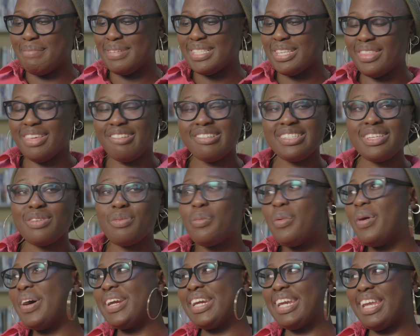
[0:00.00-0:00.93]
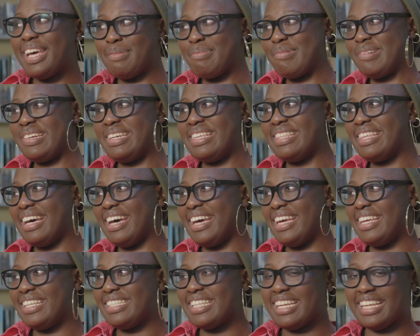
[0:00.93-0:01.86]
So there isn't one library that
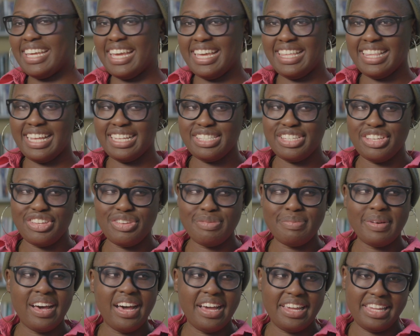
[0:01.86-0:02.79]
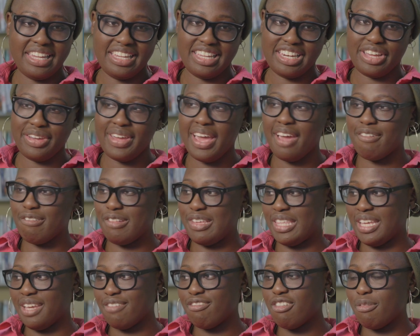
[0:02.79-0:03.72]
I dedicate that to, but I, you know,
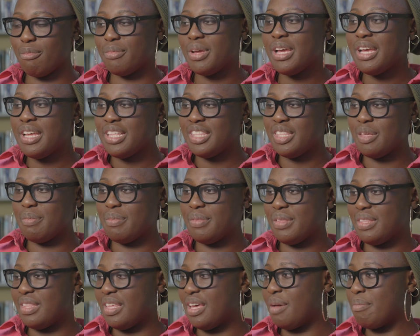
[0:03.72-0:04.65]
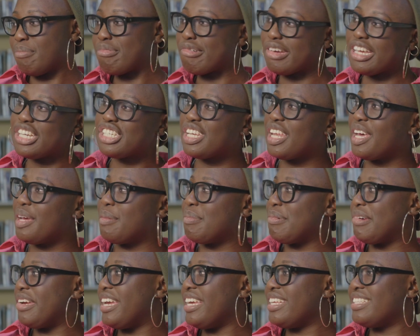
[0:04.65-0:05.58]
everything from the British
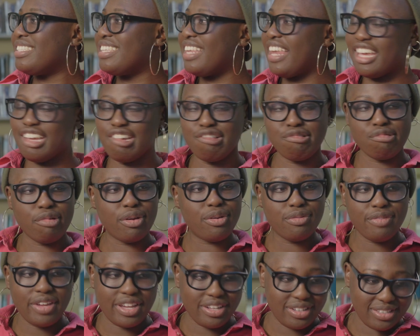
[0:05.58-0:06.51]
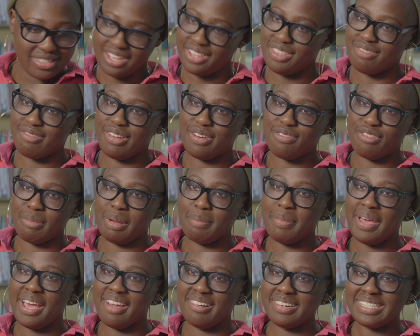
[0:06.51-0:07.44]
Library to like Grovevale down the road from my
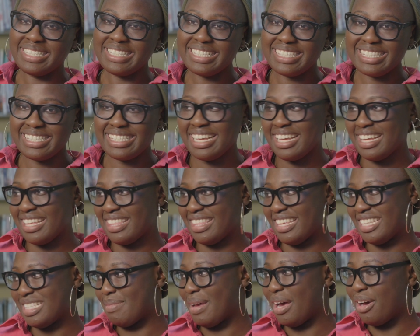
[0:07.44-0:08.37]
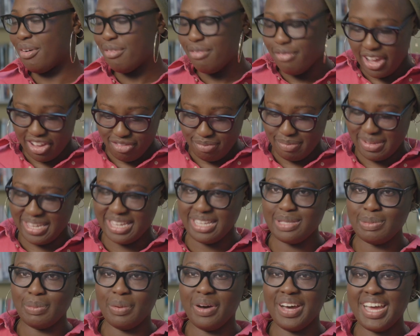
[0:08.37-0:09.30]
parents, that's about 5
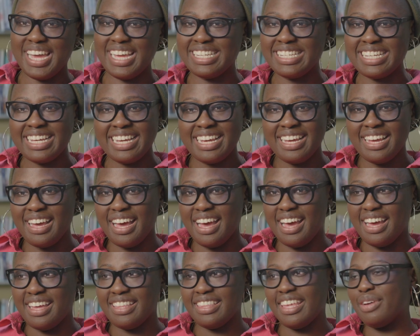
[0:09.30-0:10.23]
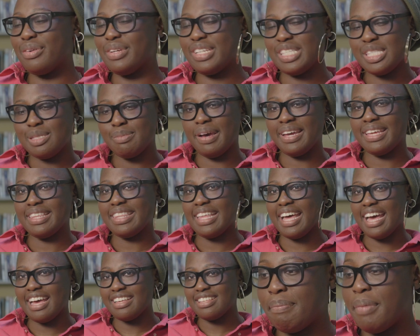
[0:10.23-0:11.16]
meters wide. They all inspired
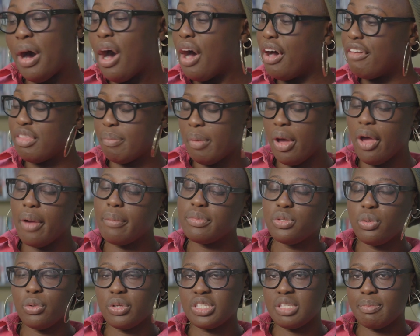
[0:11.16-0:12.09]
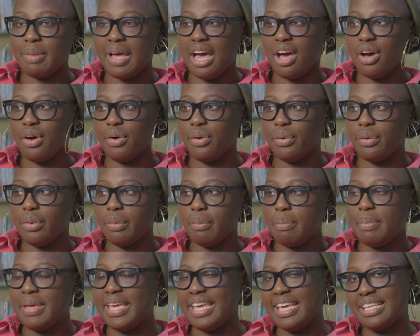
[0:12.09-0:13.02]
that. Part of the poem talks about
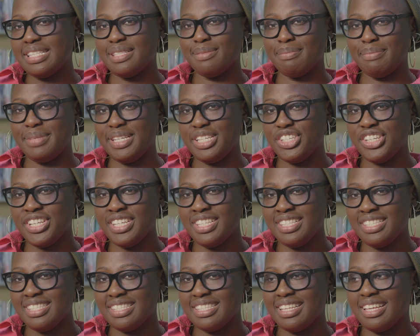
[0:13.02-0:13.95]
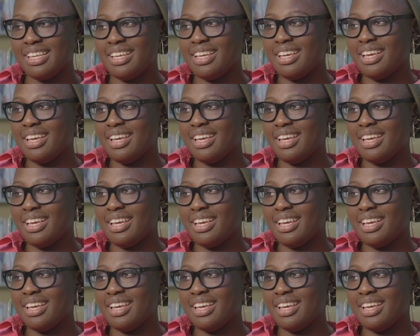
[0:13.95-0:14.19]
piers and beaches.